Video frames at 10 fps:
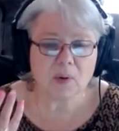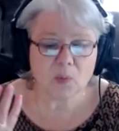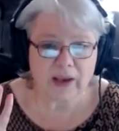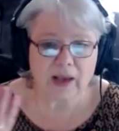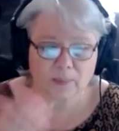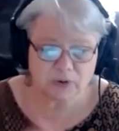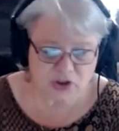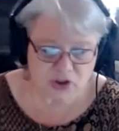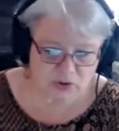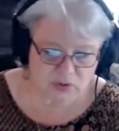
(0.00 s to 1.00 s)
wake up the
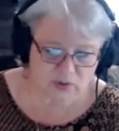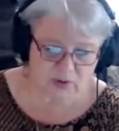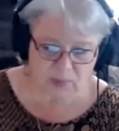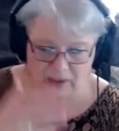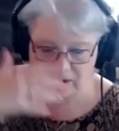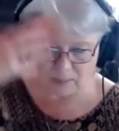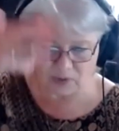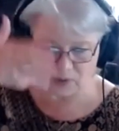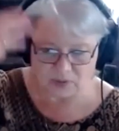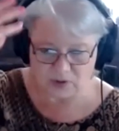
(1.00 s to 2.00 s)
children, wake up
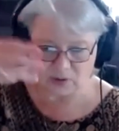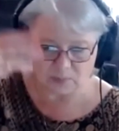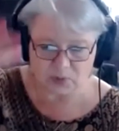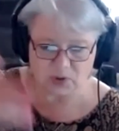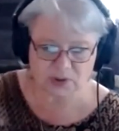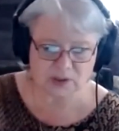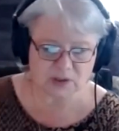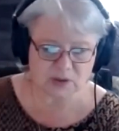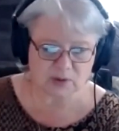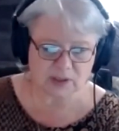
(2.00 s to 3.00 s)
the person
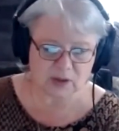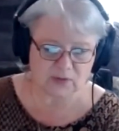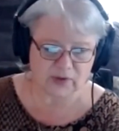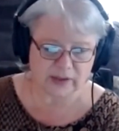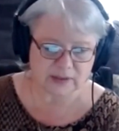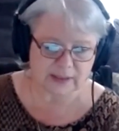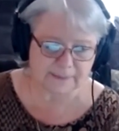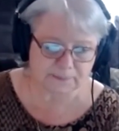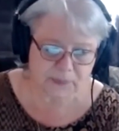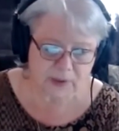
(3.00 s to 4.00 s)
so that they don't fall asleep.